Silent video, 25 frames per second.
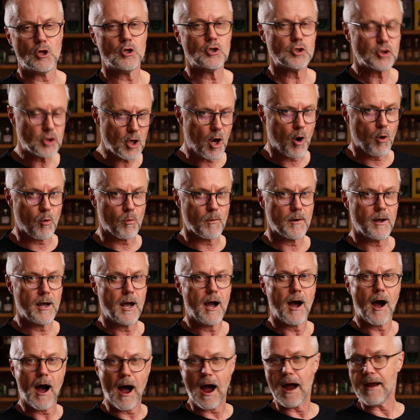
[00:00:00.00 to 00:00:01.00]
So
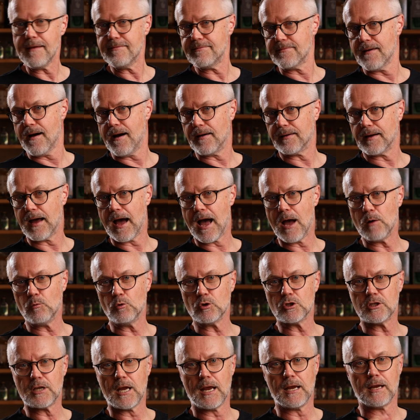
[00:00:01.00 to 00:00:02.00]
I thought I
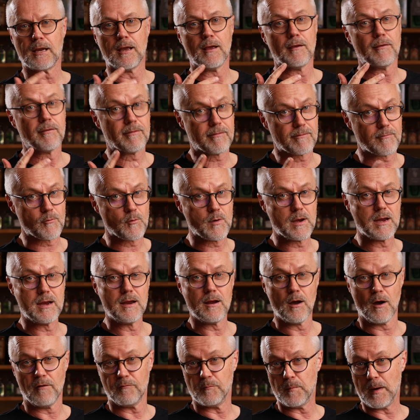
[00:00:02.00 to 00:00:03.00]
would take
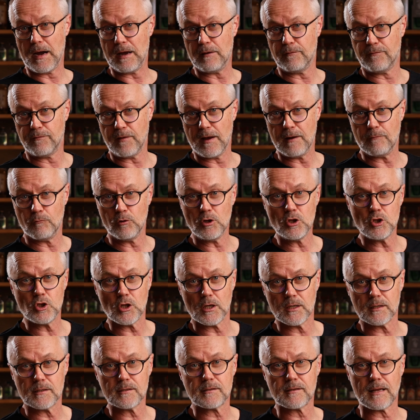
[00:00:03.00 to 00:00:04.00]
3 of my favorite
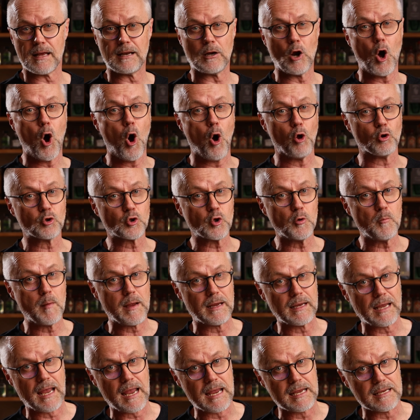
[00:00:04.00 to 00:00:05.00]
gins that also
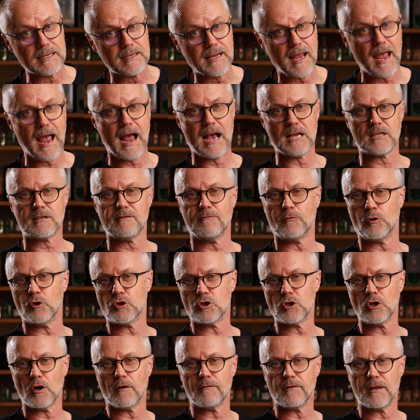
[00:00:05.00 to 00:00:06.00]
make a cask
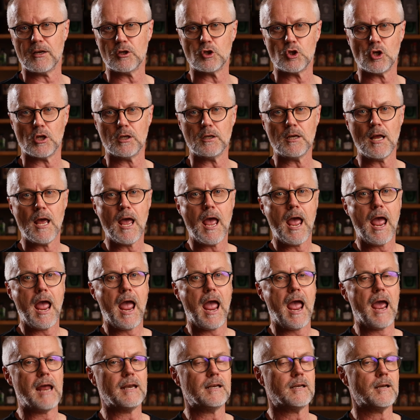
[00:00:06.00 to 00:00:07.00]
version of their gin
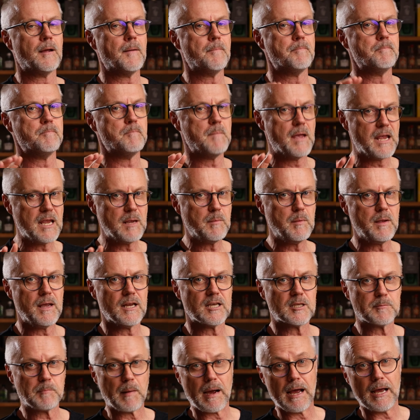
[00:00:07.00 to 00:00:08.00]
and maybe
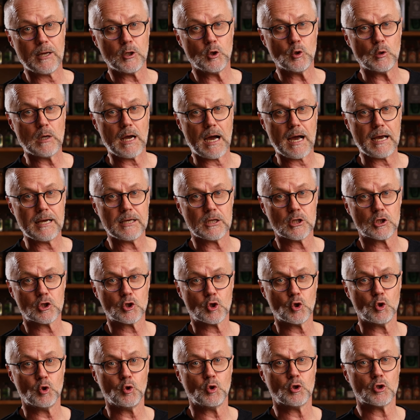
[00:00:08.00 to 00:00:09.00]
inspire you guys
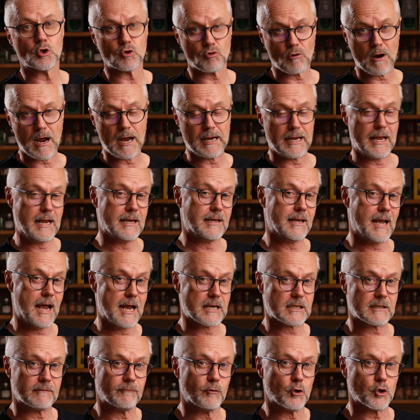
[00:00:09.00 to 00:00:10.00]
to try a
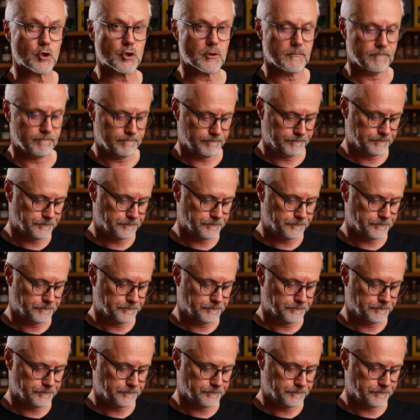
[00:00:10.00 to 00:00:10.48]
cask version.